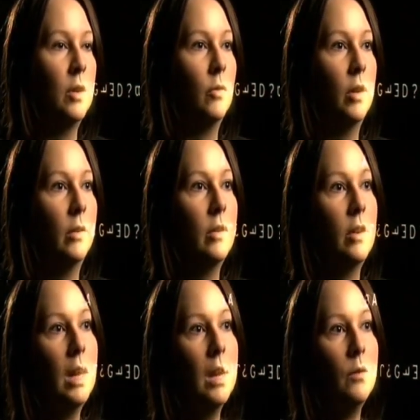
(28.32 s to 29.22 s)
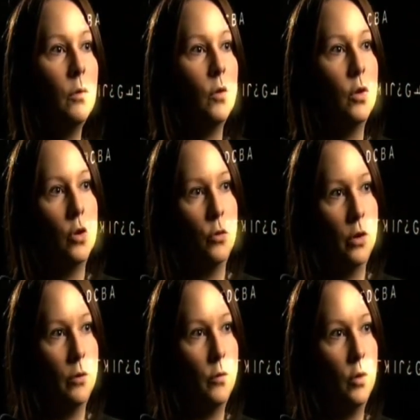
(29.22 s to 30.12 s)
the people cannot
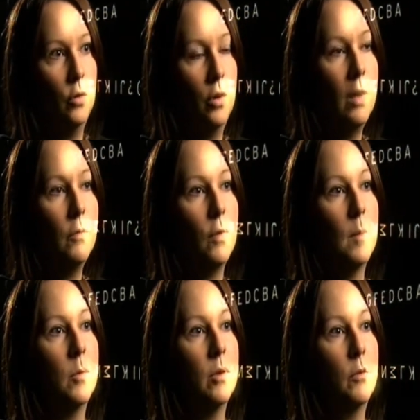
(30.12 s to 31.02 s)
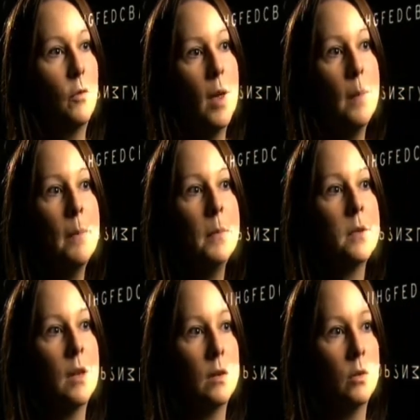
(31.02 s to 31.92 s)
speak in an articulated language,
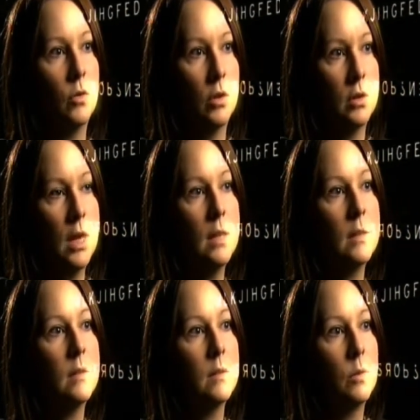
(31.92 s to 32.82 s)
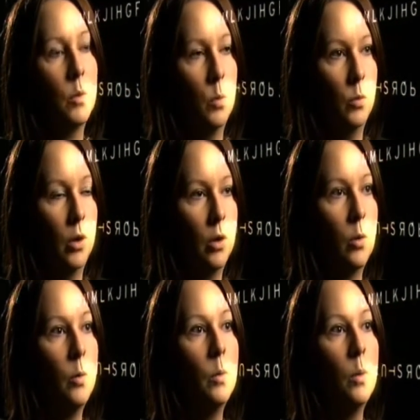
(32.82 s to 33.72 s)
but they understand language.
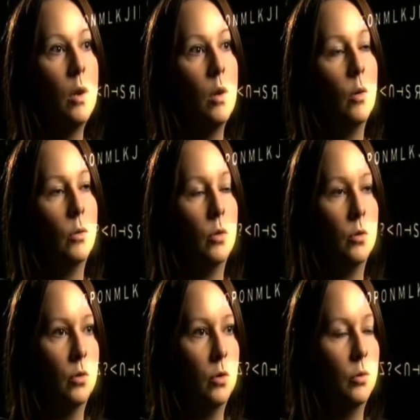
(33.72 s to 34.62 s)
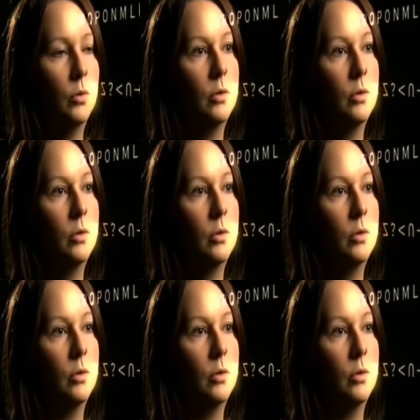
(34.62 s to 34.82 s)
Whereas if you have